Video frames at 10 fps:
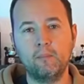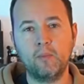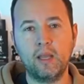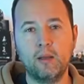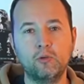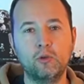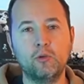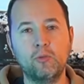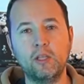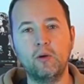Welcome to a
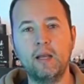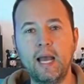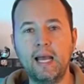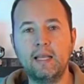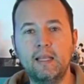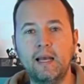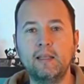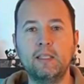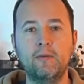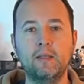new video on
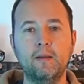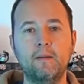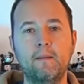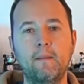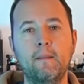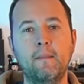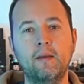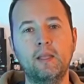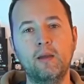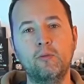AlHuTV.
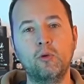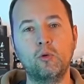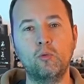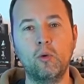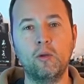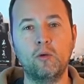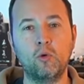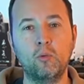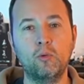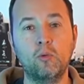Today for you, the
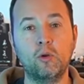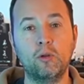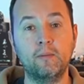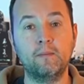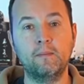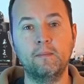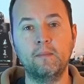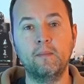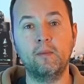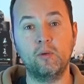Roborock
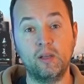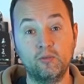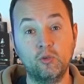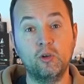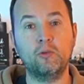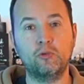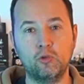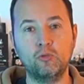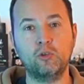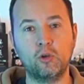Qrevo Curv
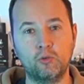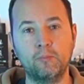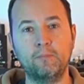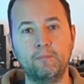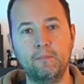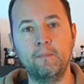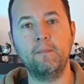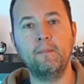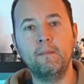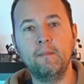2 Flow.
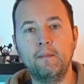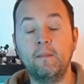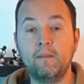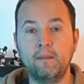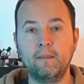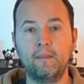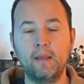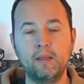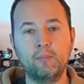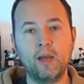
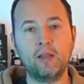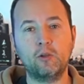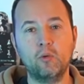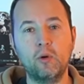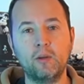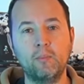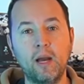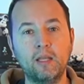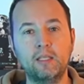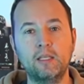It's brand new on the
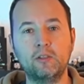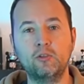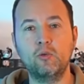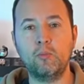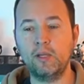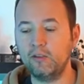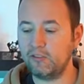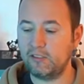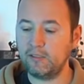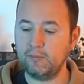market and super
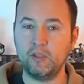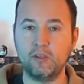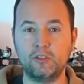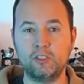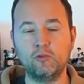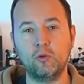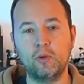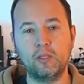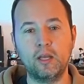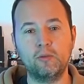interesting because this
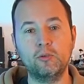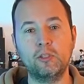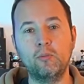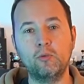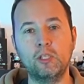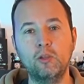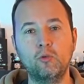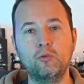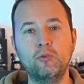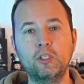robot comes with some really
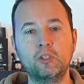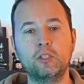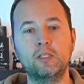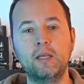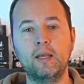cool features,